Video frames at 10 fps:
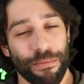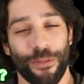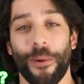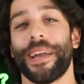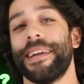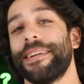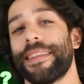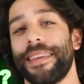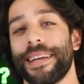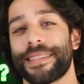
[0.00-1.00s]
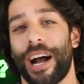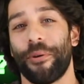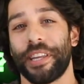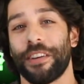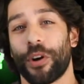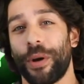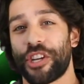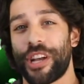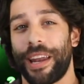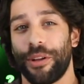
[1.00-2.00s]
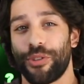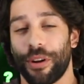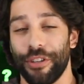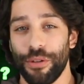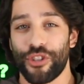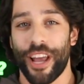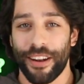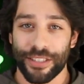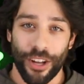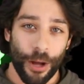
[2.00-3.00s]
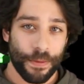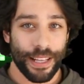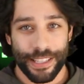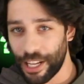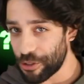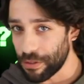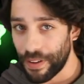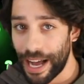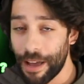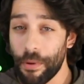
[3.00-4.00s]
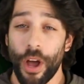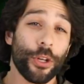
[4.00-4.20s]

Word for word: Before we get into things, I wanted to give a quick shout out to our new channel, Top ten Central Vibe,